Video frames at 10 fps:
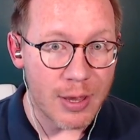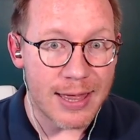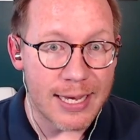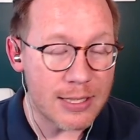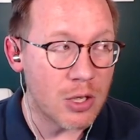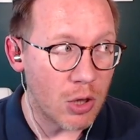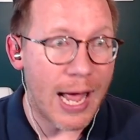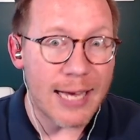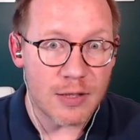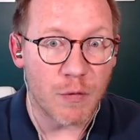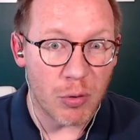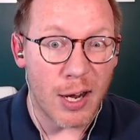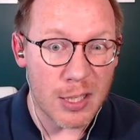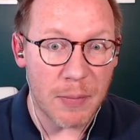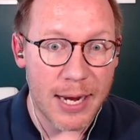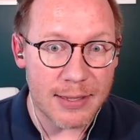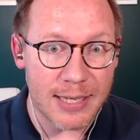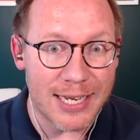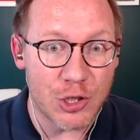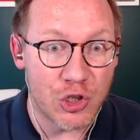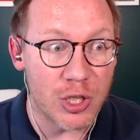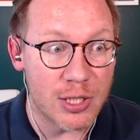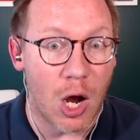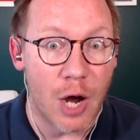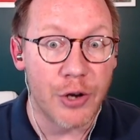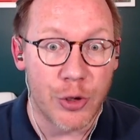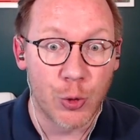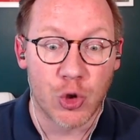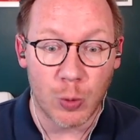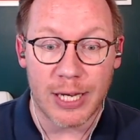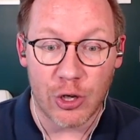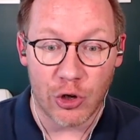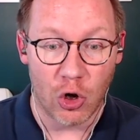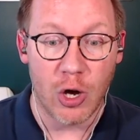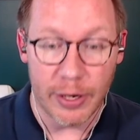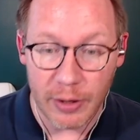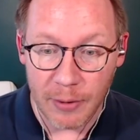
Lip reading: this class of prospects is just unusually good.